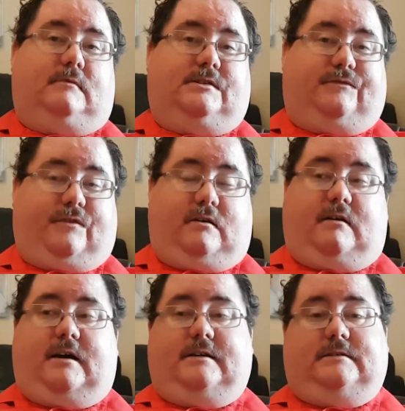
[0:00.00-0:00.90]
as
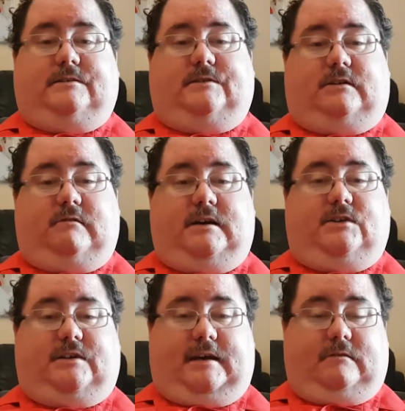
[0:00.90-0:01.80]
far as the
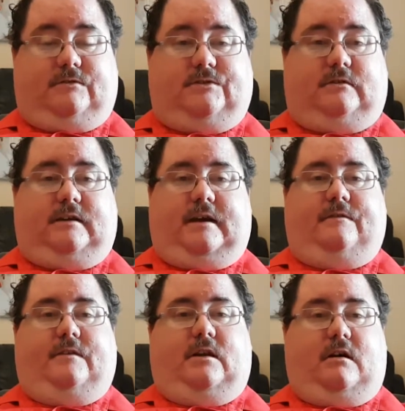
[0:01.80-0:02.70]
Greenwich Council
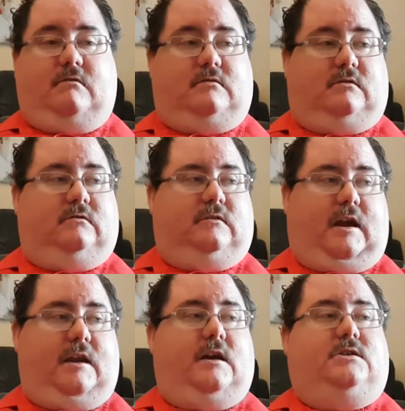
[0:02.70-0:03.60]
and the local
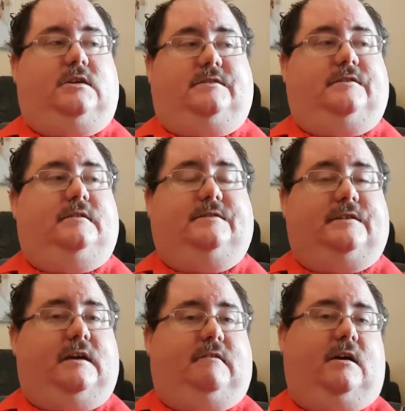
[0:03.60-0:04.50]
NHS in this
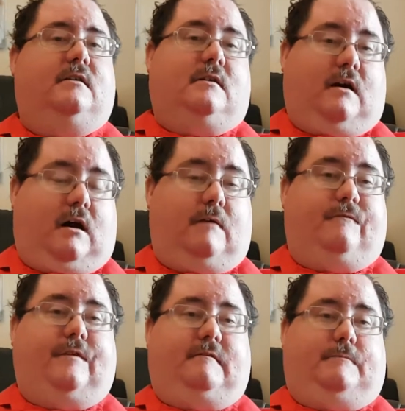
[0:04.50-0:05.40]
area, I'm
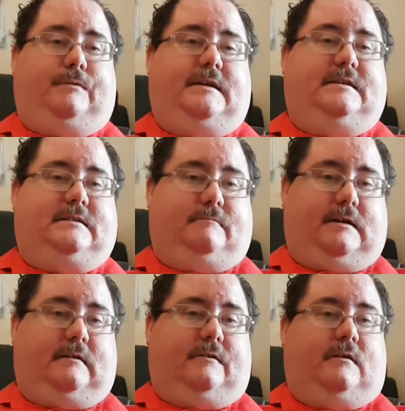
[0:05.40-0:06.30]
very pleased
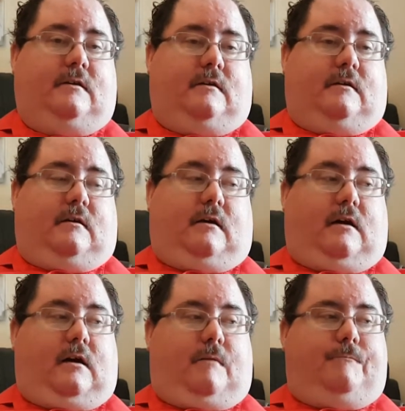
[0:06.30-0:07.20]
about.
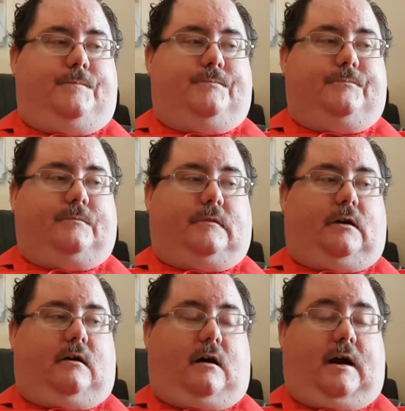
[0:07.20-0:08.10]
I
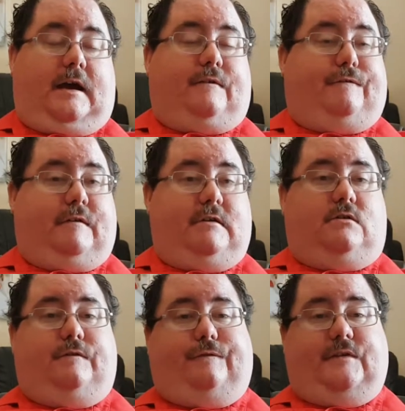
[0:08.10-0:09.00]
had a very
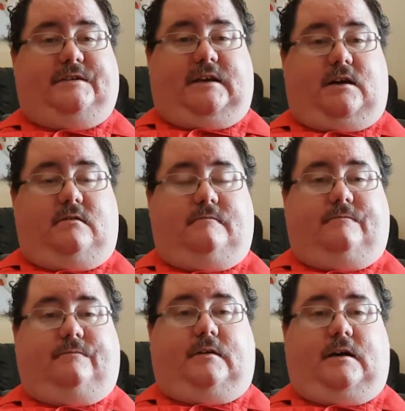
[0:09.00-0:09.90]
good physio
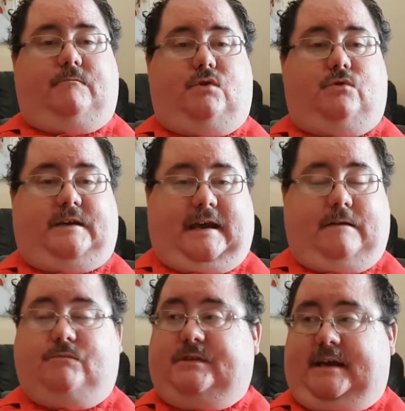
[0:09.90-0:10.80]
who
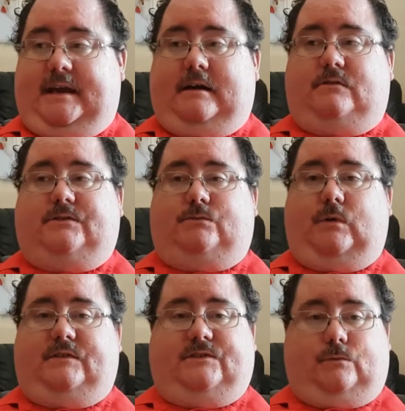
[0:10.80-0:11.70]
came to the house
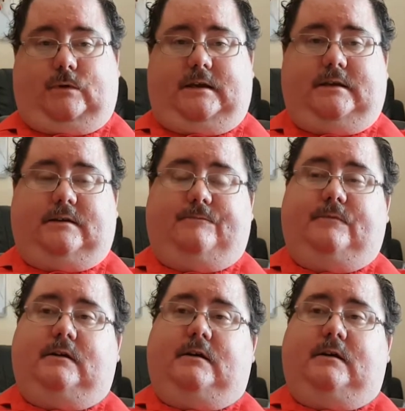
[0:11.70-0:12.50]
once a week.